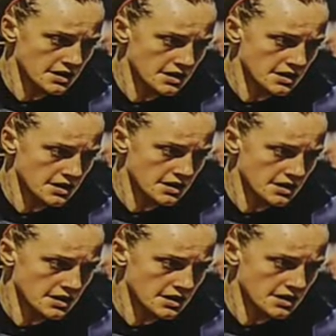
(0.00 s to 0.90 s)

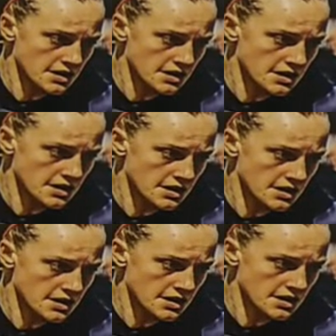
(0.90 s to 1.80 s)

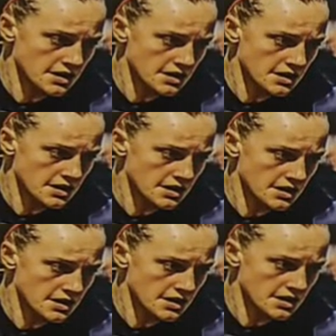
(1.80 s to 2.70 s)

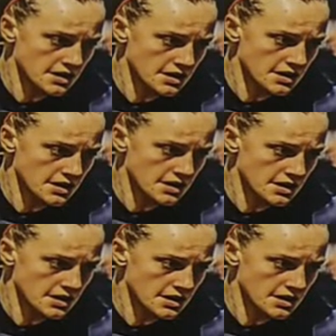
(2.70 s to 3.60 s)

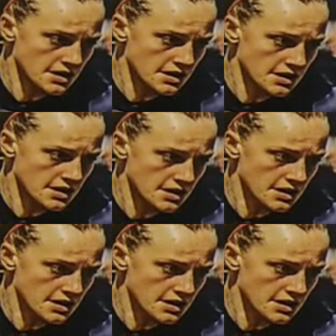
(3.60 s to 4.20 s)
The person shown says nothing.